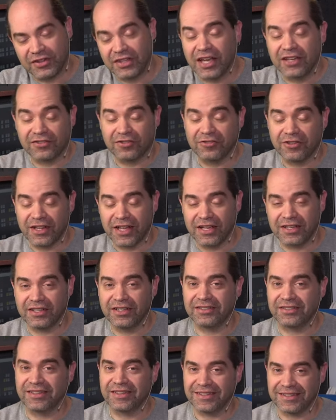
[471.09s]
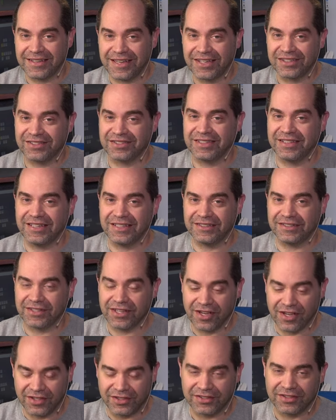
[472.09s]
And the answer to that is yes, it
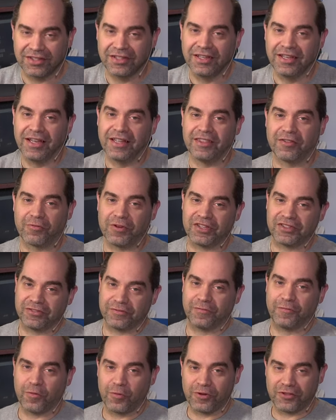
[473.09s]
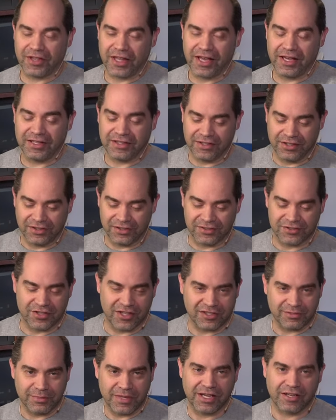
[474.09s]
does. The reason for that is
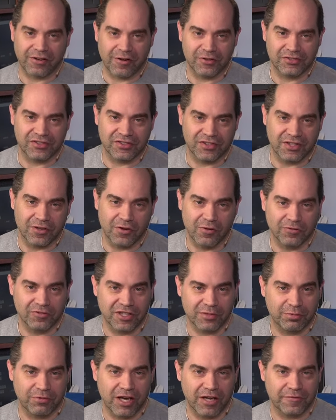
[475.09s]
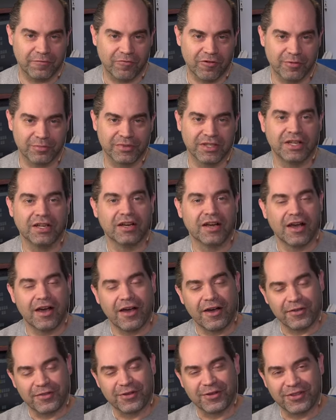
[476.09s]
JustMacros is the only platform
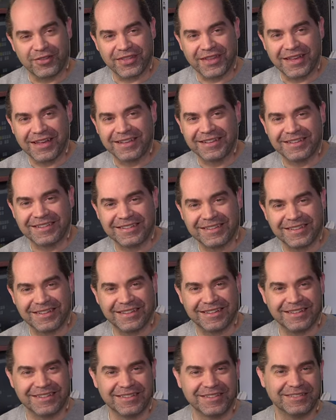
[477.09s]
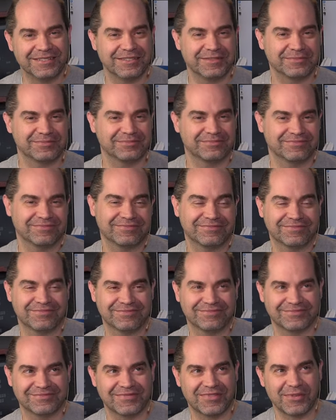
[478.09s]
other than uh,
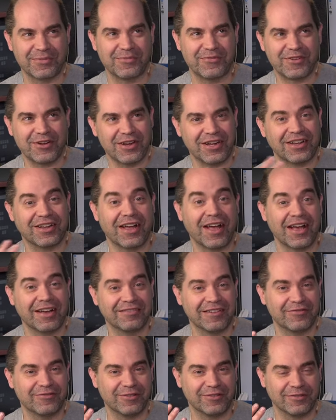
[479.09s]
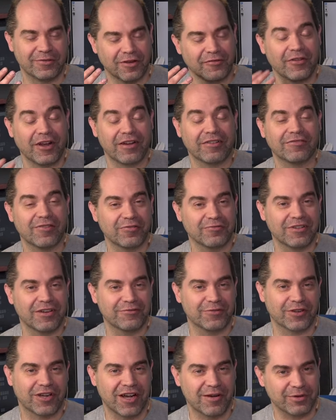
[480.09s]
some very high-level or very
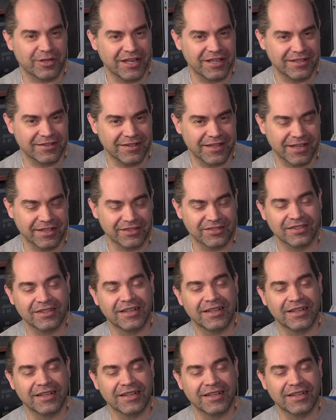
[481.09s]
low-level complicated things.